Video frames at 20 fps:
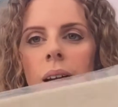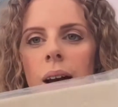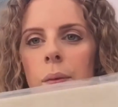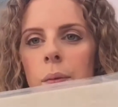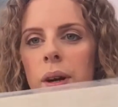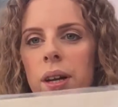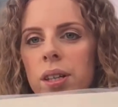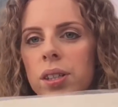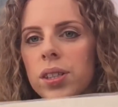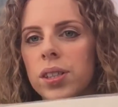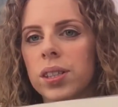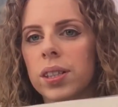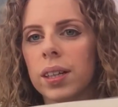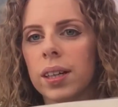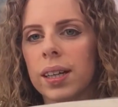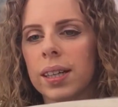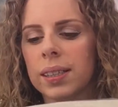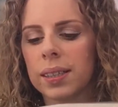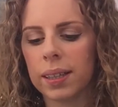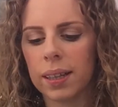which
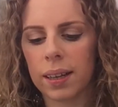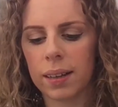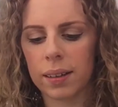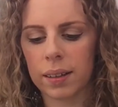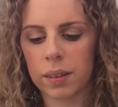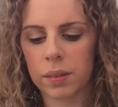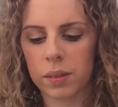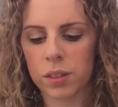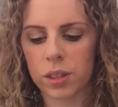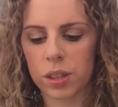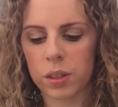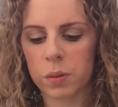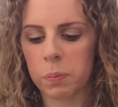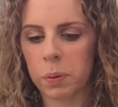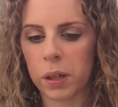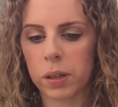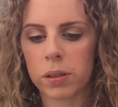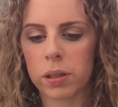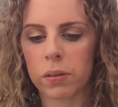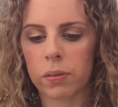is just
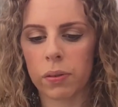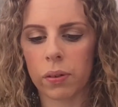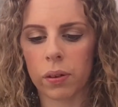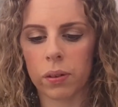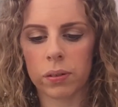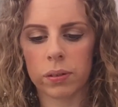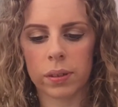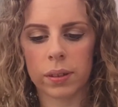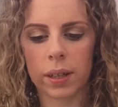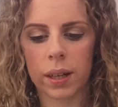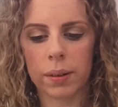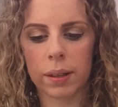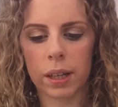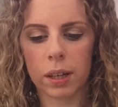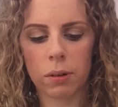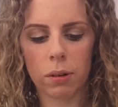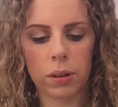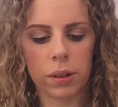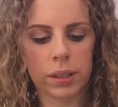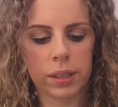beautiful. And the
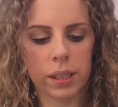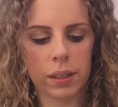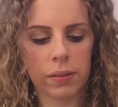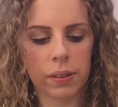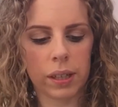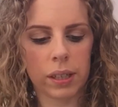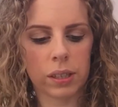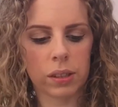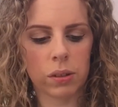quality of it is